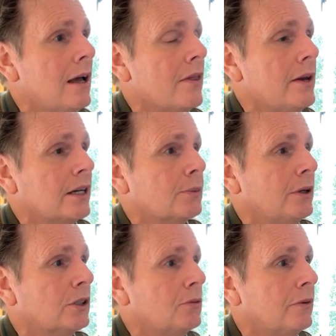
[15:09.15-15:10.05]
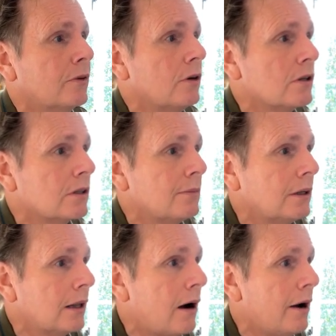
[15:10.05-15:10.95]
The next picture, we've got some
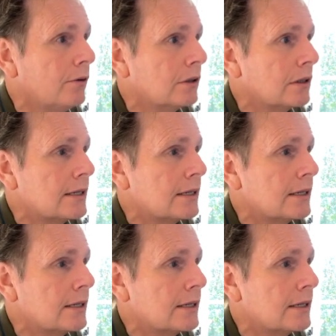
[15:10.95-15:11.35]
little irises